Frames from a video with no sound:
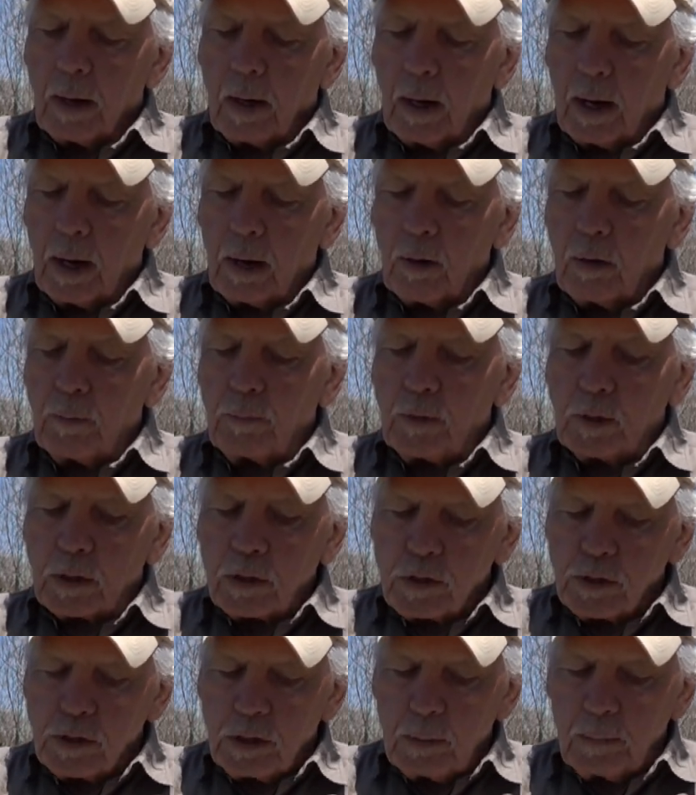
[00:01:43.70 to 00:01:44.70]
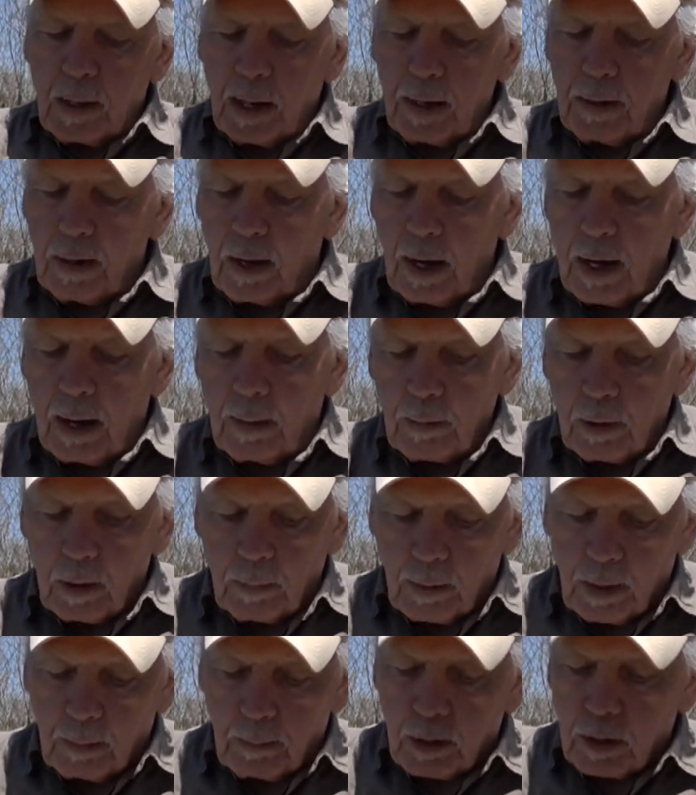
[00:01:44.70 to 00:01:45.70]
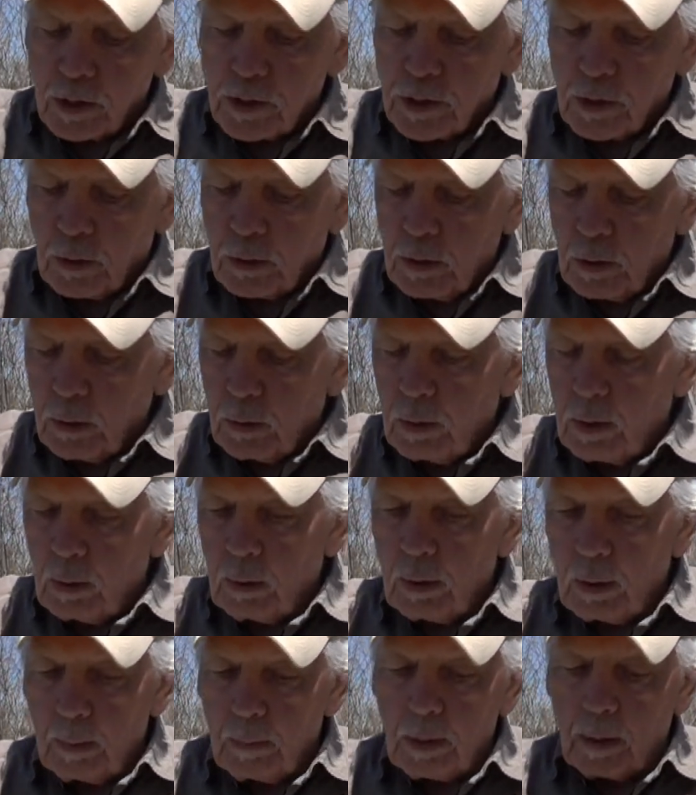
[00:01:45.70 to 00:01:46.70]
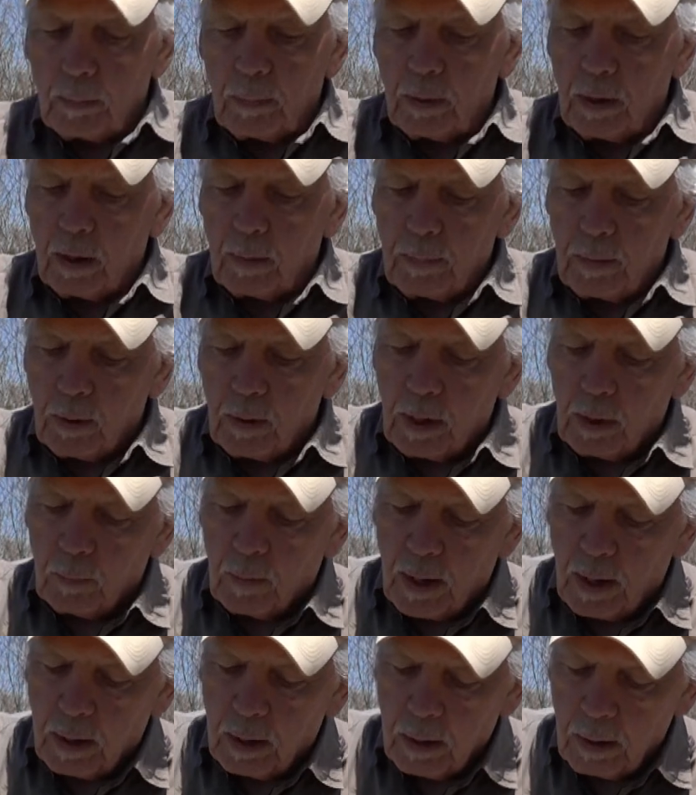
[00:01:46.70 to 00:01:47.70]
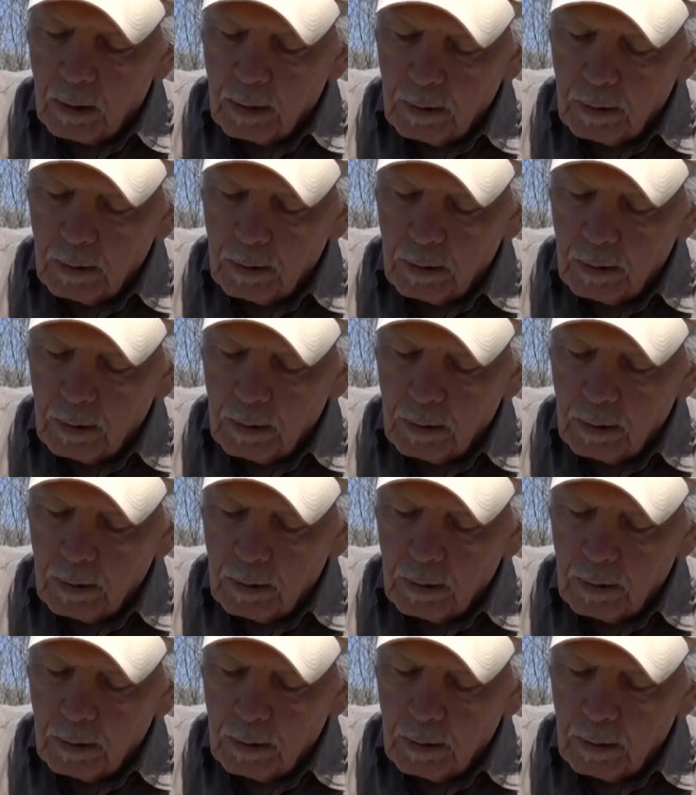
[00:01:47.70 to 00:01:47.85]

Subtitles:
I don't know if you can see by diameter, but I'm going to show you. I'm going to put it up here anyway.